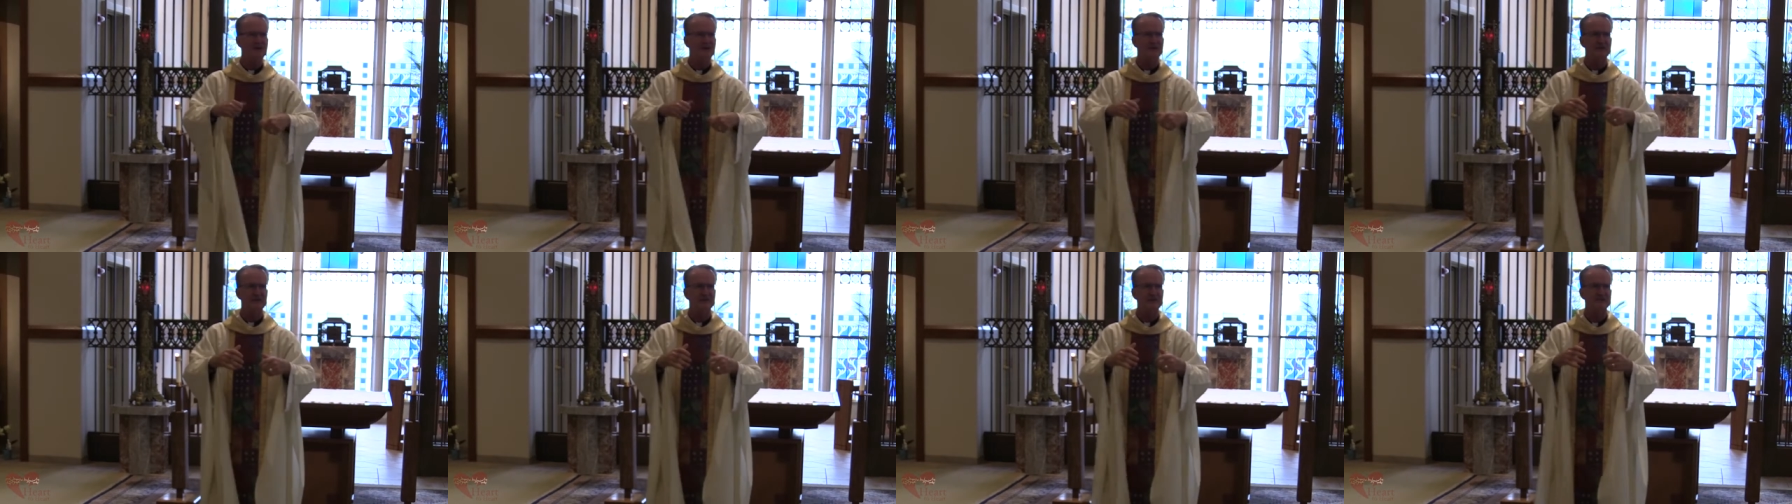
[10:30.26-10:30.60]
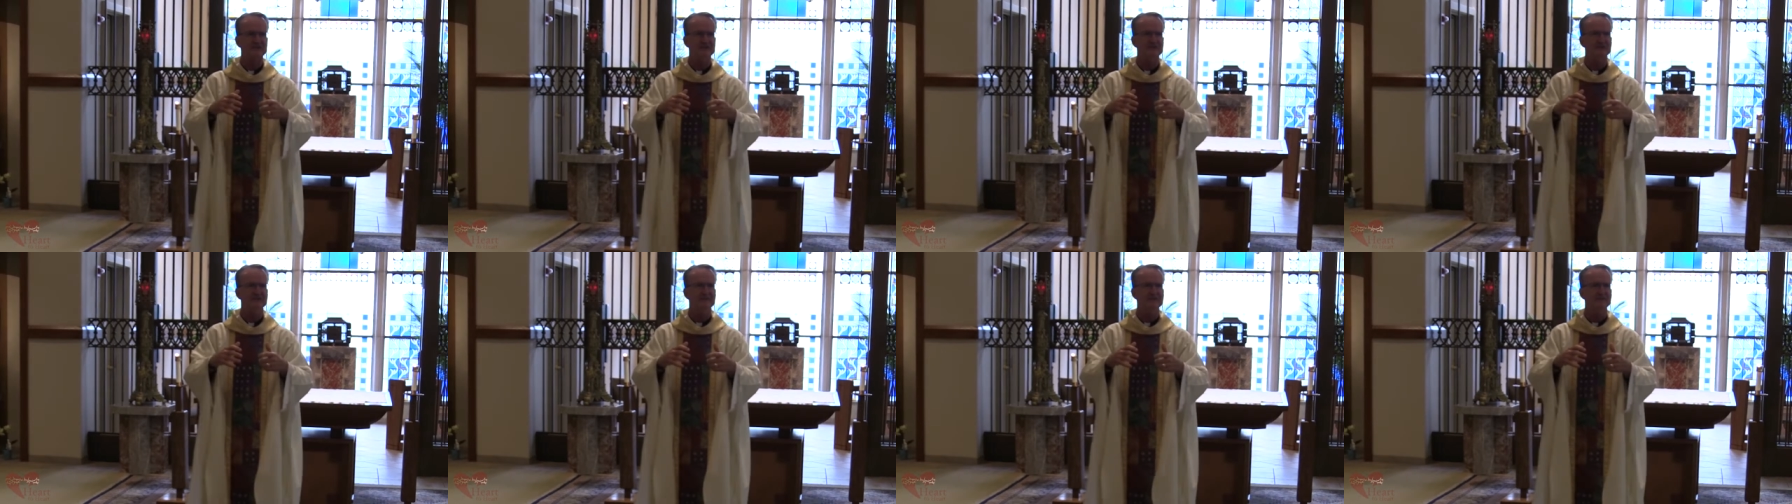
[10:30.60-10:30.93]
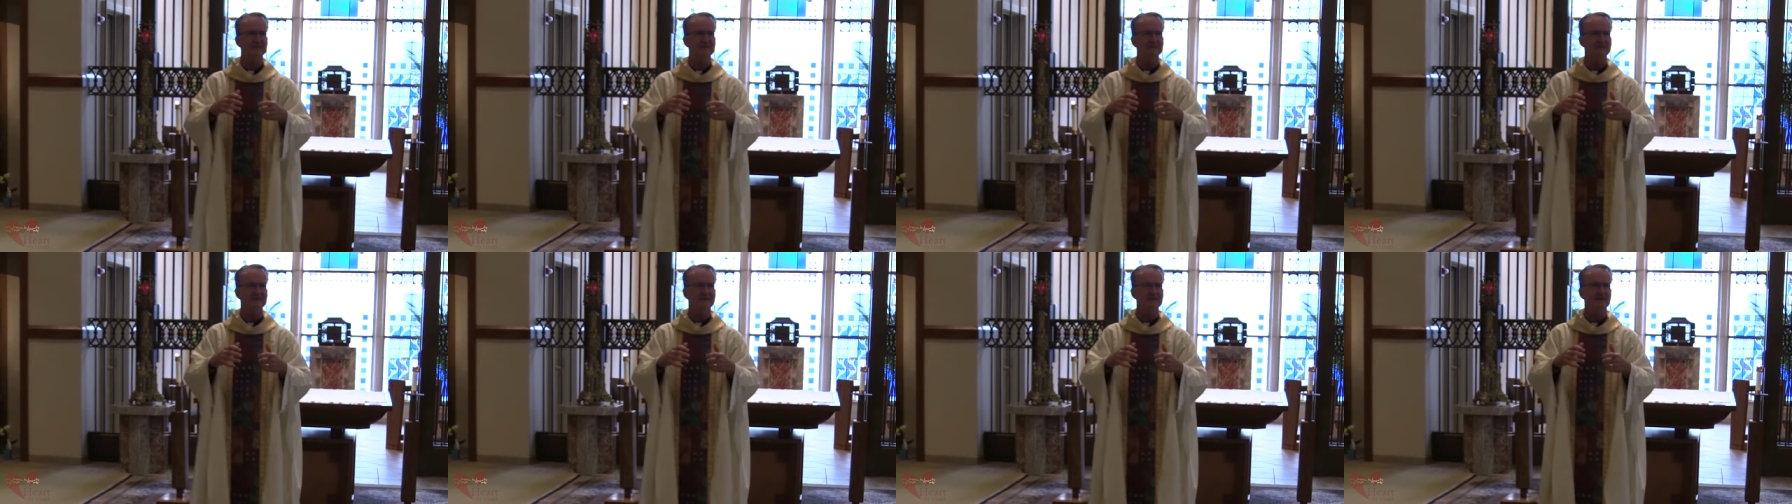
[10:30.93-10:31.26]
us.
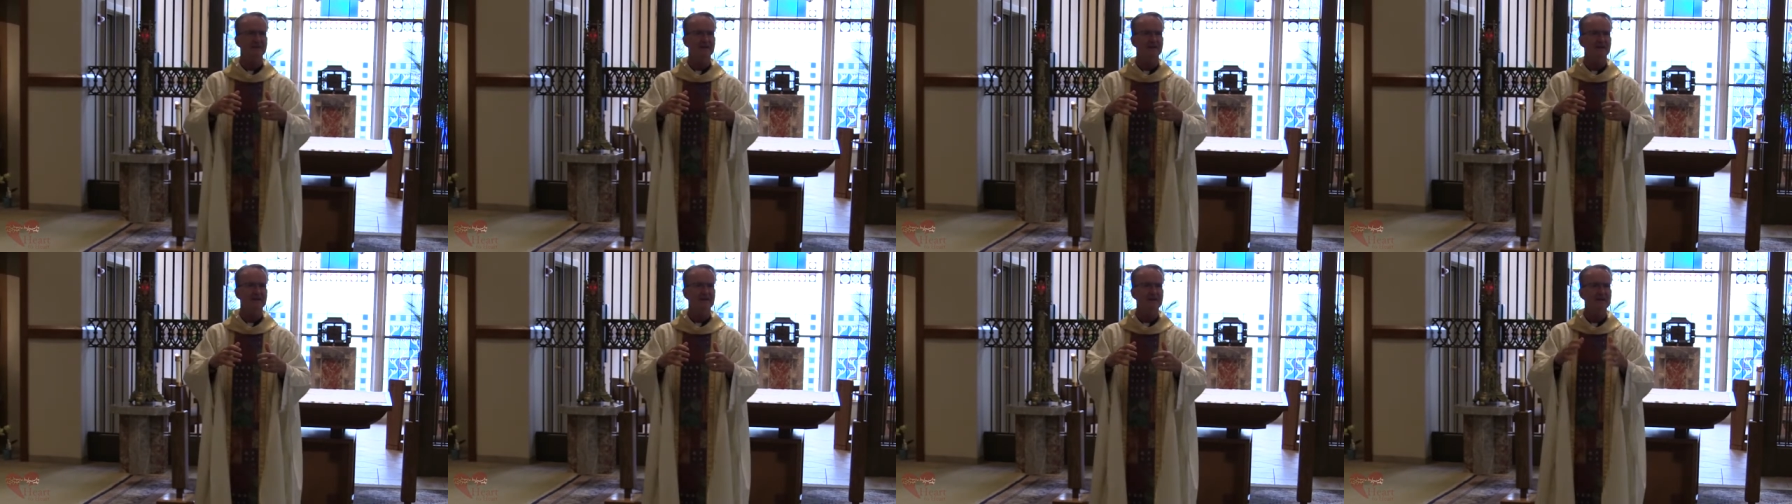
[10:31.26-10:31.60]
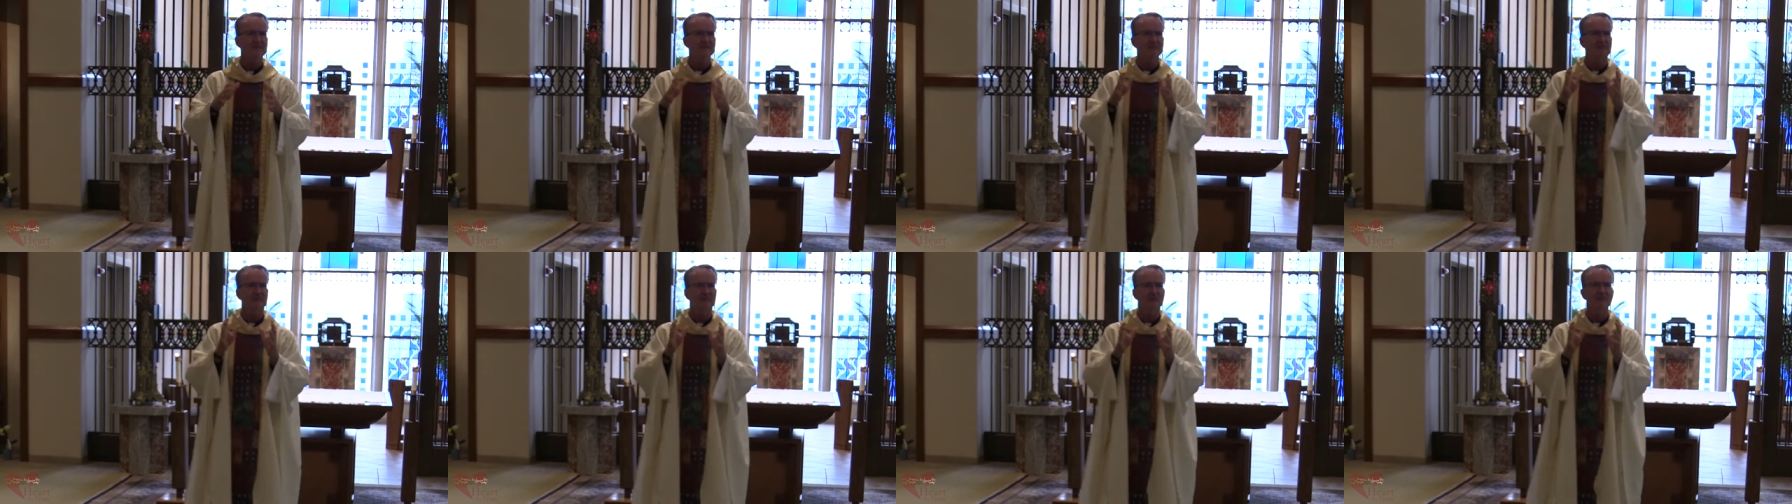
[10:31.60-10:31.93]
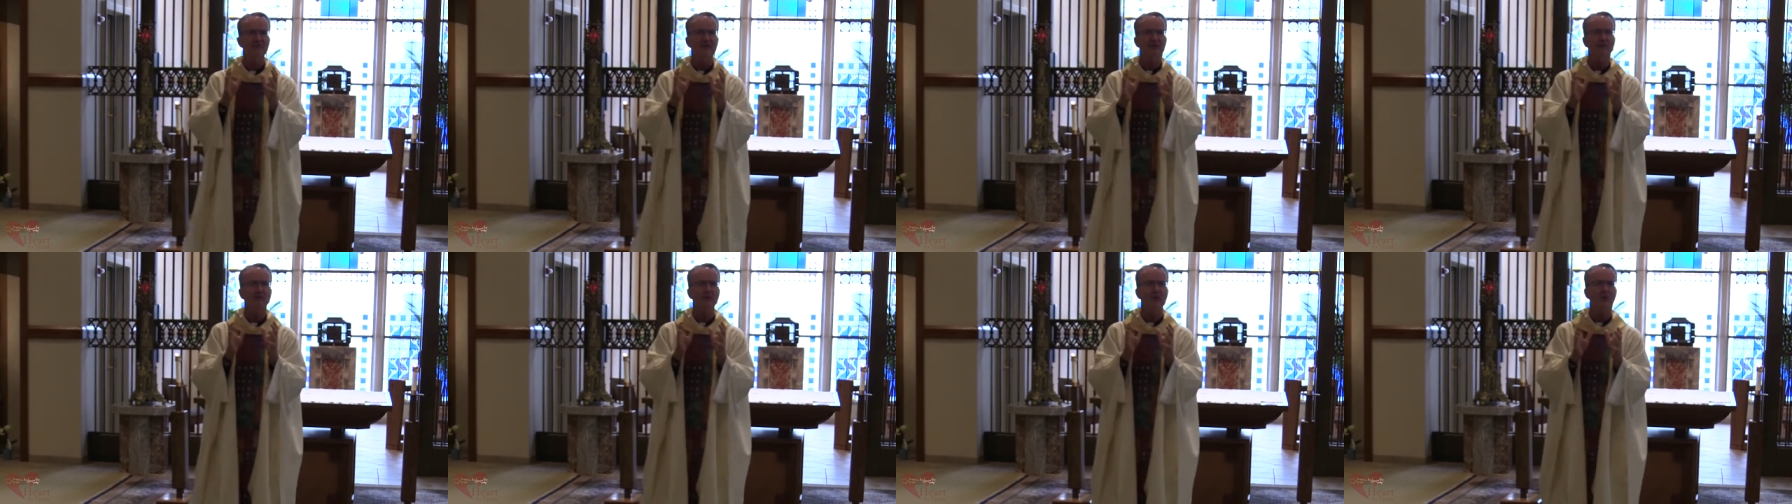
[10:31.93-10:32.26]
But if we
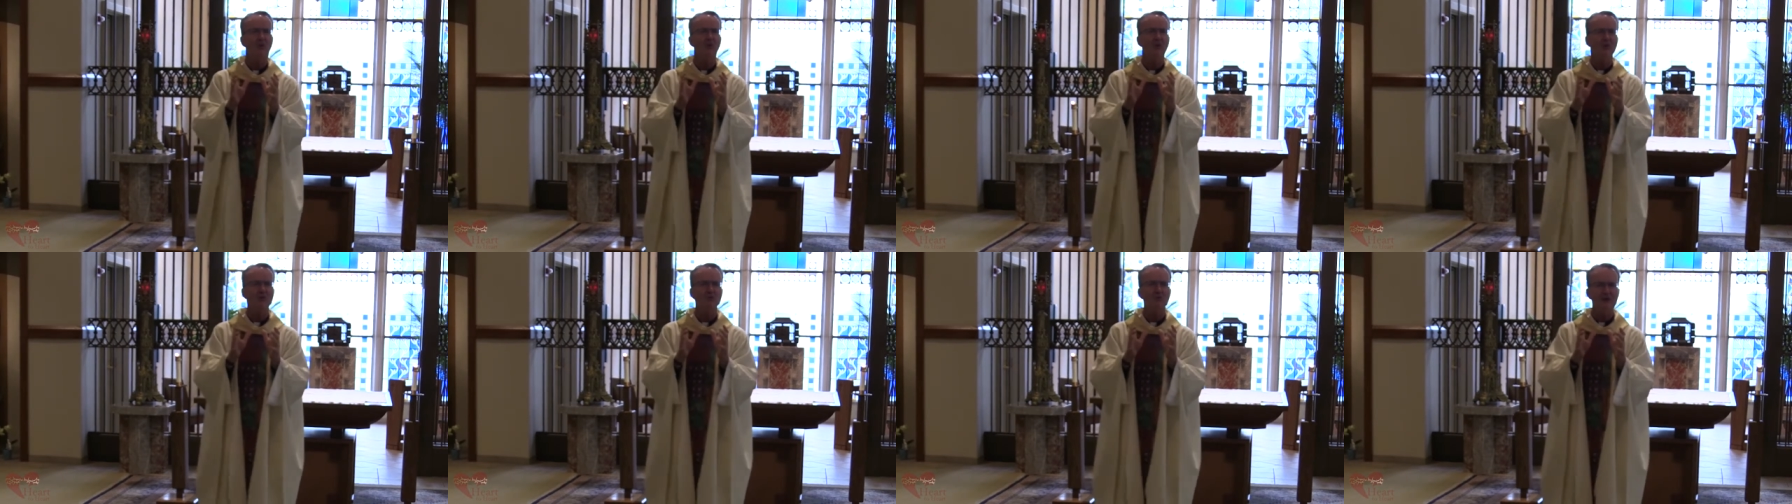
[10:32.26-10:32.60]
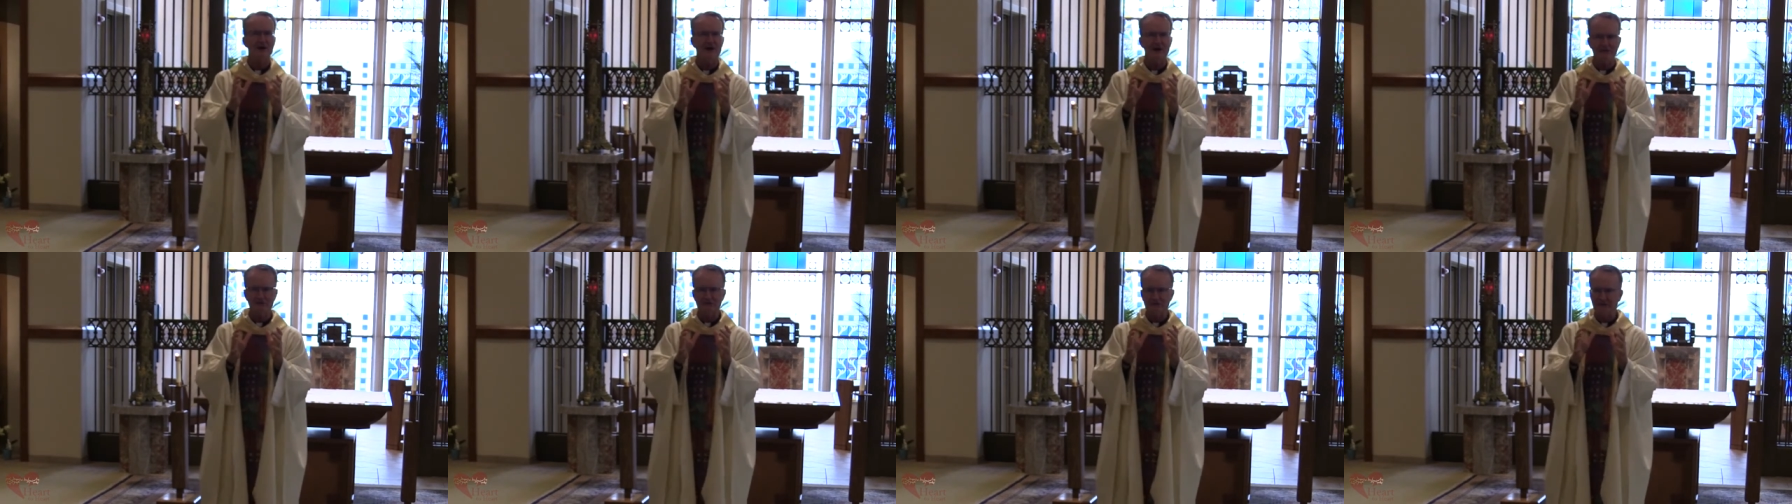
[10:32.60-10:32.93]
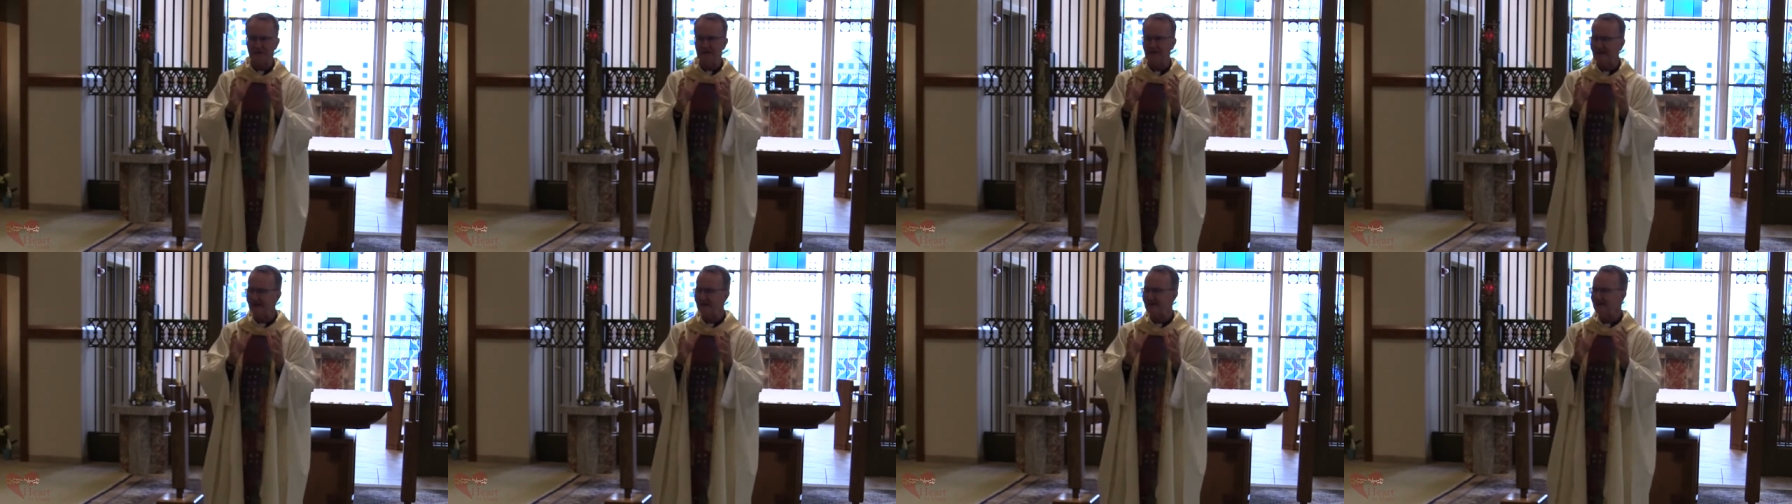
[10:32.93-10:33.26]
can hold on to
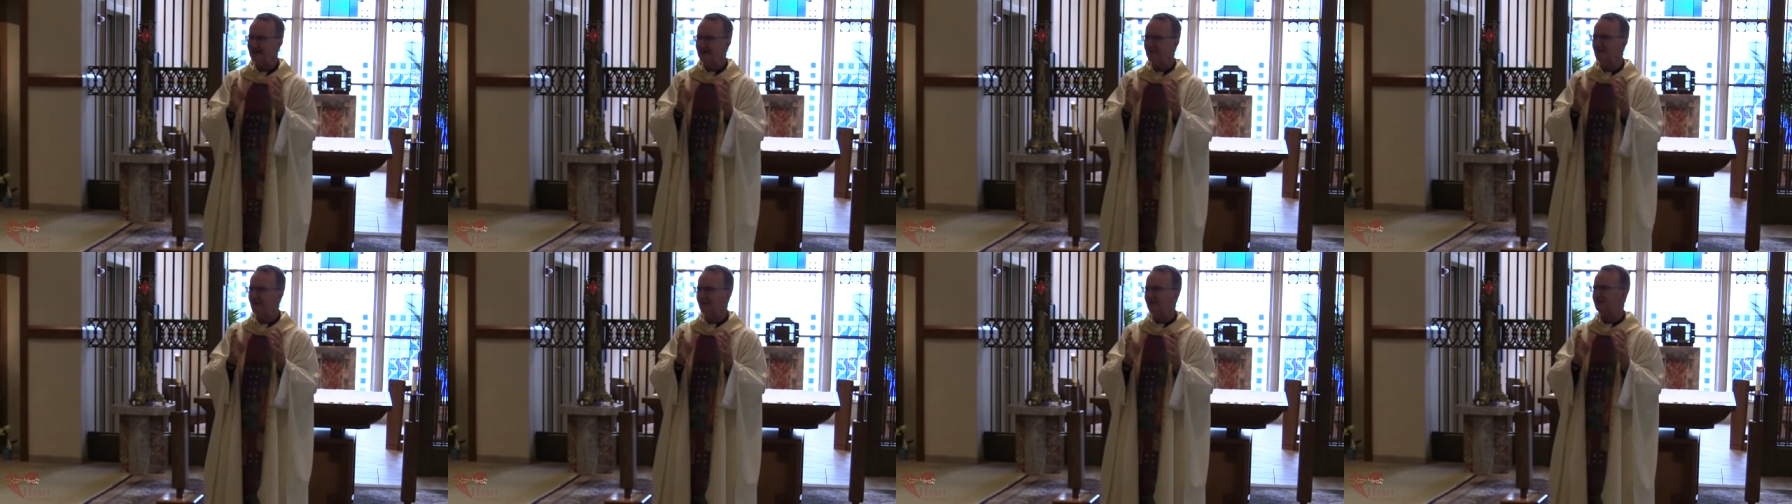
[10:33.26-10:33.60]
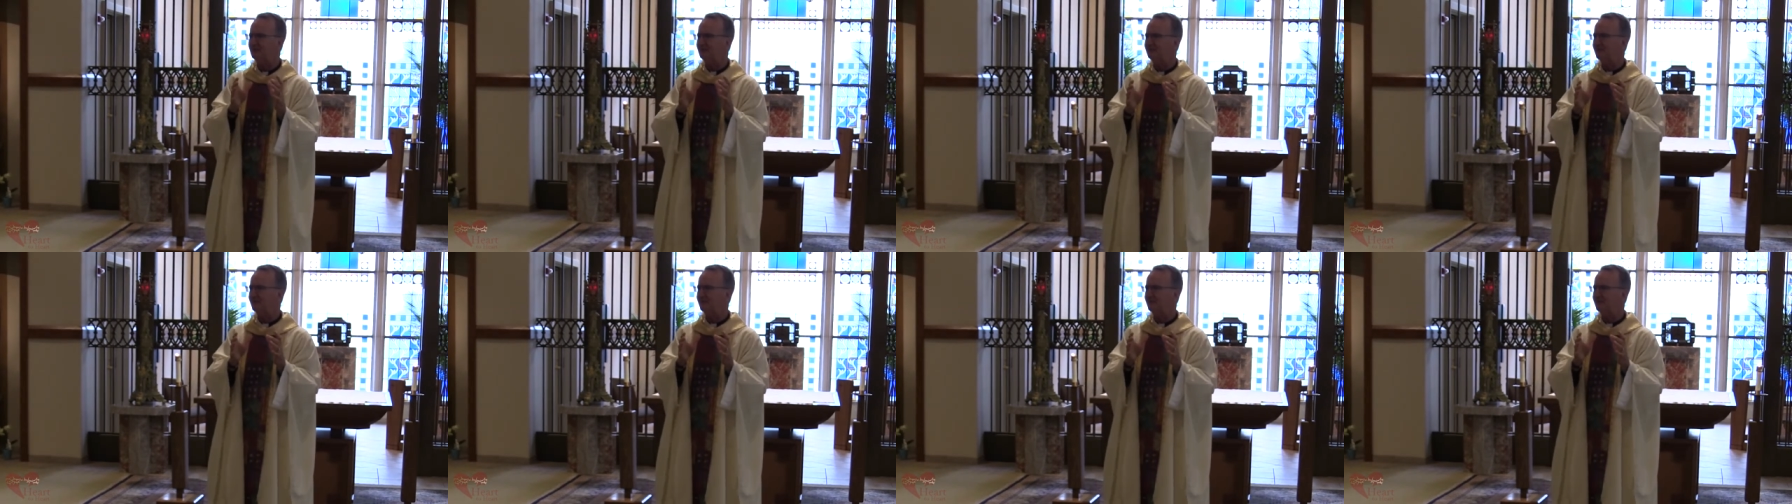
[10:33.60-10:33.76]
that image